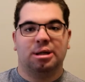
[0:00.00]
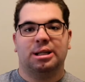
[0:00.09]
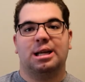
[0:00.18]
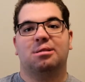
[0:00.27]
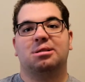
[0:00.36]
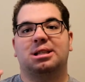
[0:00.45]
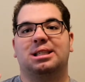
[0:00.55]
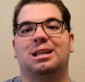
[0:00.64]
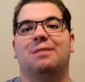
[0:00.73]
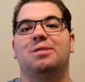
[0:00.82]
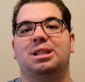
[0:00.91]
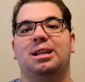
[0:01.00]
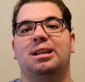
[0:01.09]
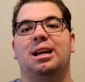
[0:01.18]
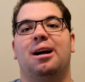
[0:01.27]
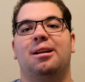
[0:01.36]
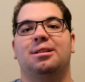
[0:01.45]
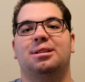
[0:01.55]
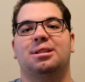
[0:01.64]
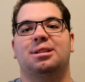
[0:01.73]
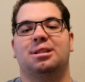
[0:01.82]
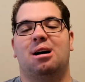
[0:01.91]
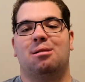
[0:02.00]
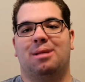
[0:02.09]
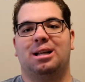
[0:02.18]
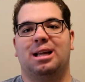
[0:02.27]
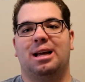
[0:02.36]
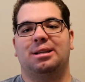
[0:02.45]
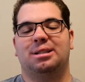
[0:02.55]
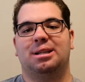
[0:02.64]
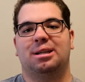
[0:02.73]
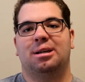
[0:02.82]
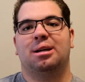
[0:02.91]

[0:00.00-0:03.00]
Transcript: there's 17 guns on my list,